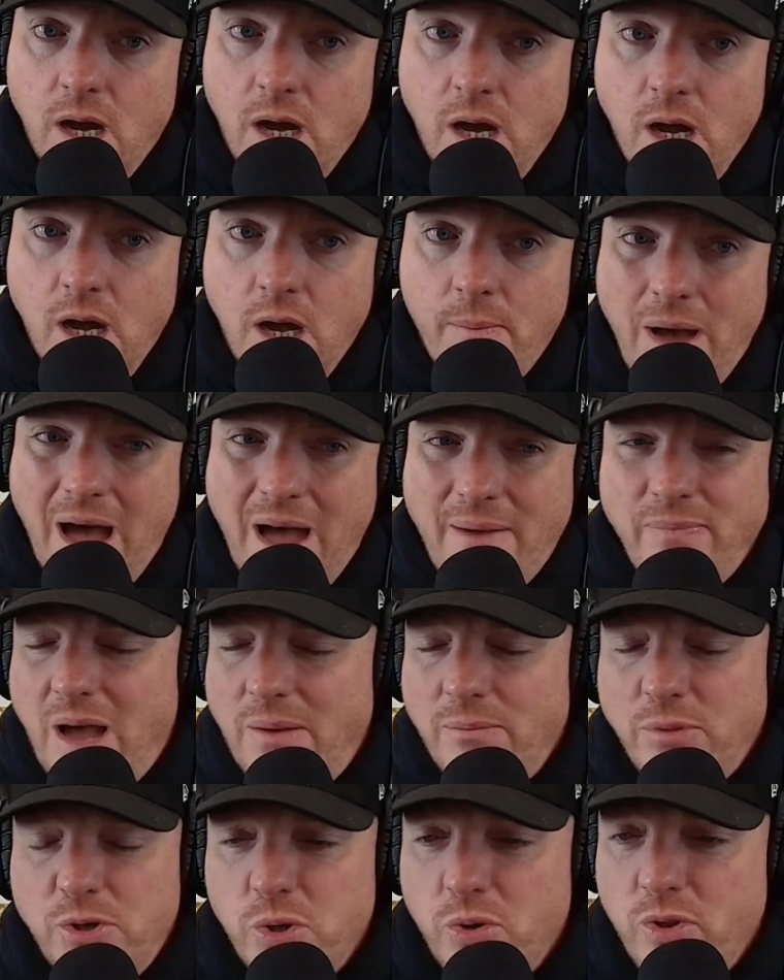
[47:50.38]
Um, I'm,
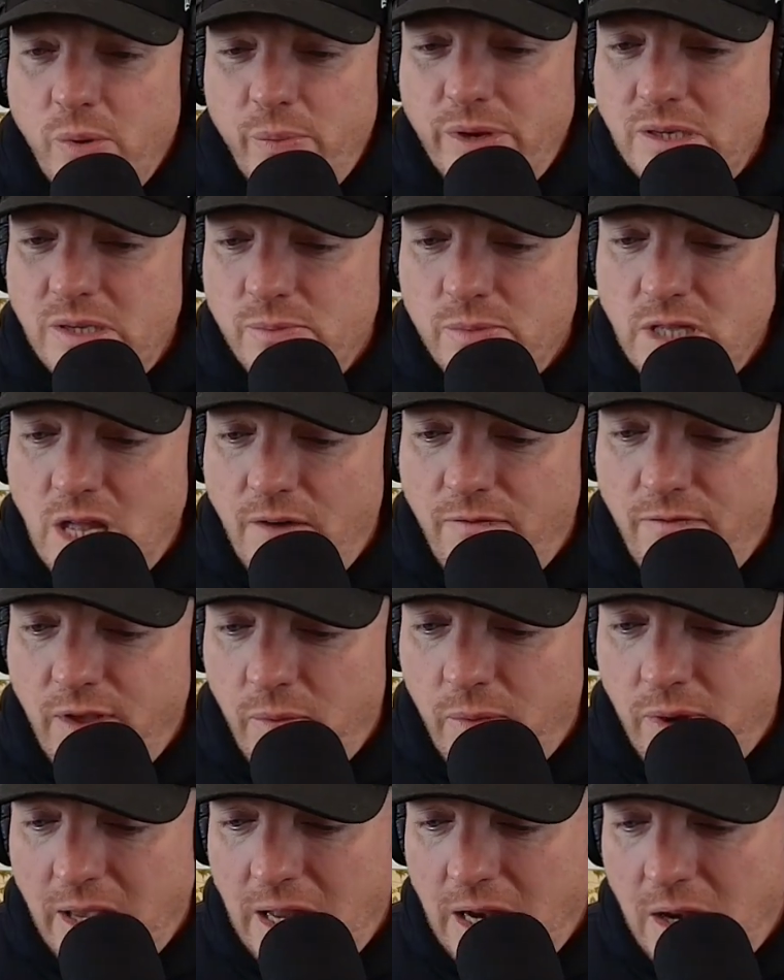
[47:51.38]
I'm sure there'll be some stuff
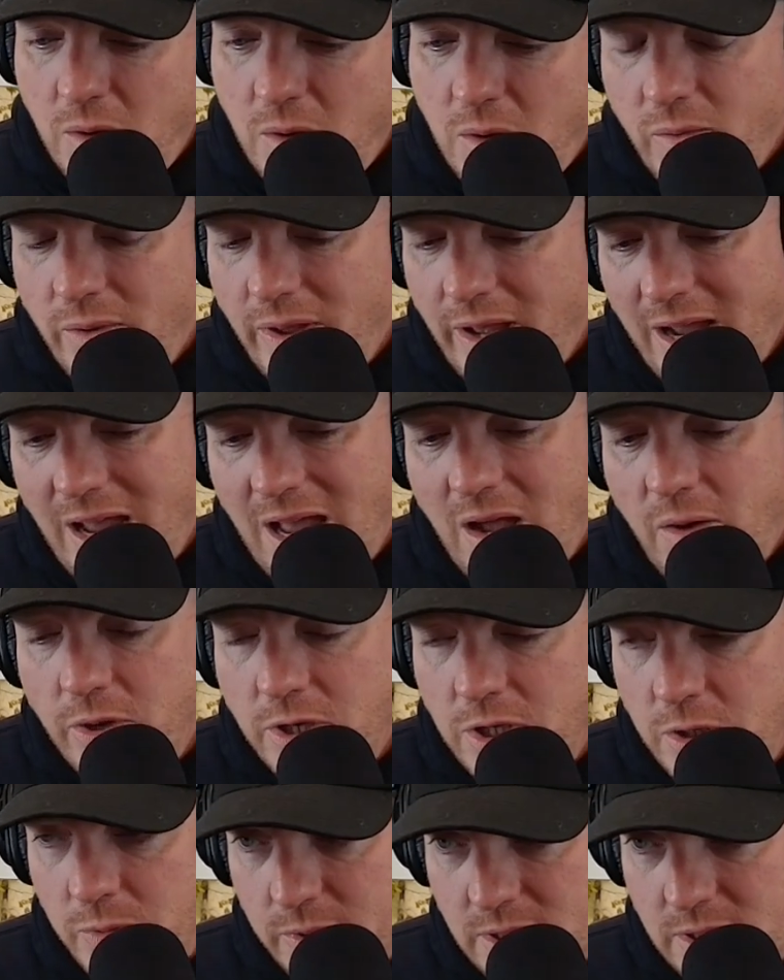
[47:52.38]
that we get in one. We're like, ah, I wish